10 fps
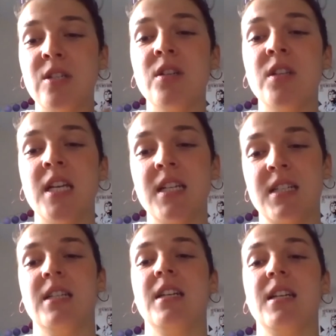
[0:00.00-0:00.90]
do think
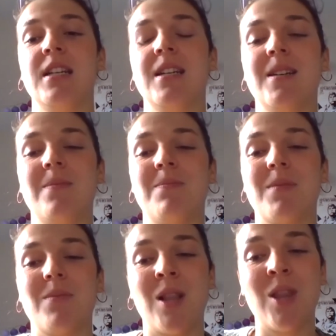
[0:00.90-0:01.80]

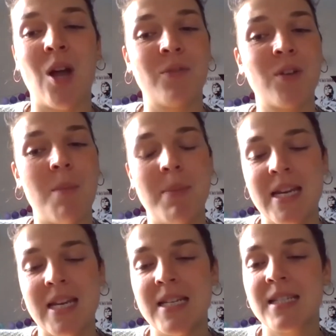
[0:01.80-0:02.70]
a lot of
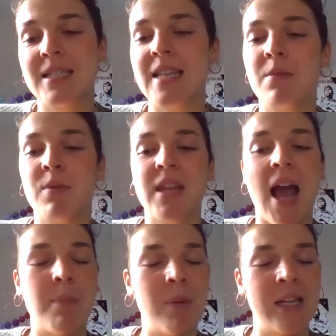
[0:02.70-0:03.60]
companies, same with
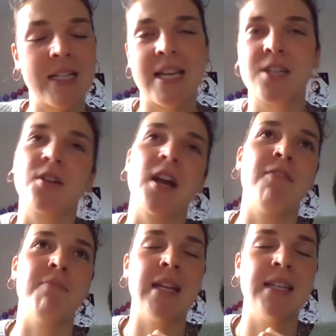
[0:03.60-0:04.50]
Apple, etc.,
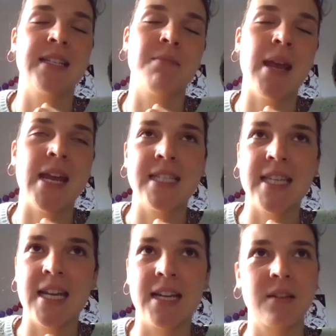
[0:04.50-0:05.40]
have made these
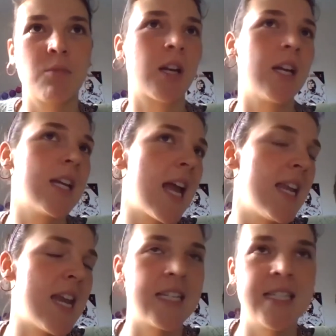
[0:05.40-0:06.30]
amazing, we're going to
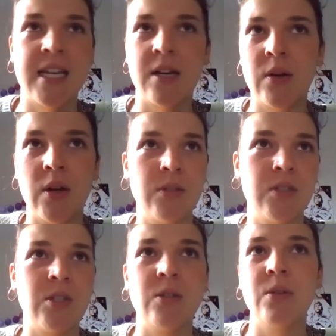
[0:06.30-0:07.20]
get net zero
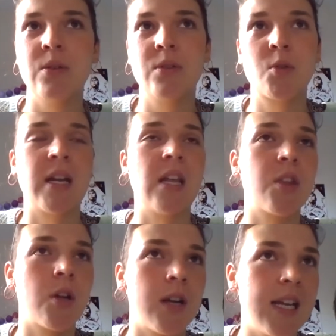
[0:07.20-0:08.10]
to
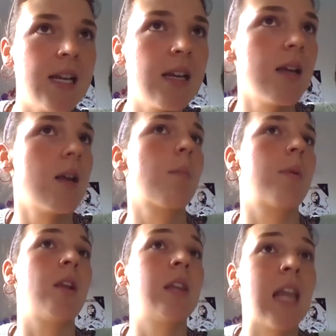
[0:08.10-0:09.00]
2030.
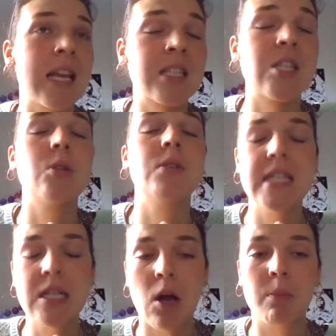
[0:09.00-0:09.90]
But unless you
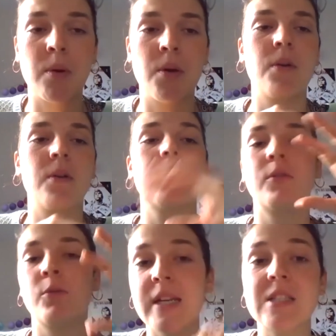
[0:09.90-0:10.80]
decouple
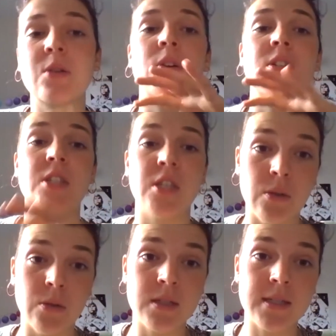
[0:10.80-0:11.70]
resource
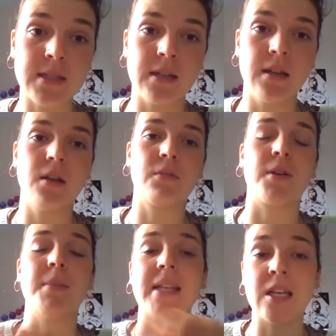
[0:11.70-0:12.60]
use
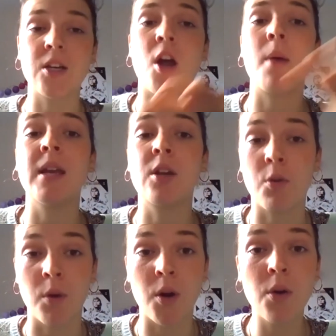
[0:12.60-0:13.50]
from economic
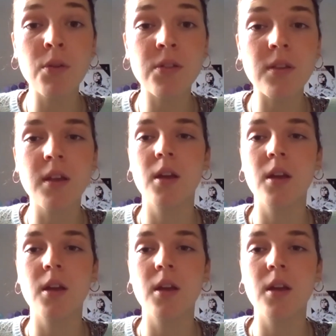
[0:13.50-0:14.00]
growth,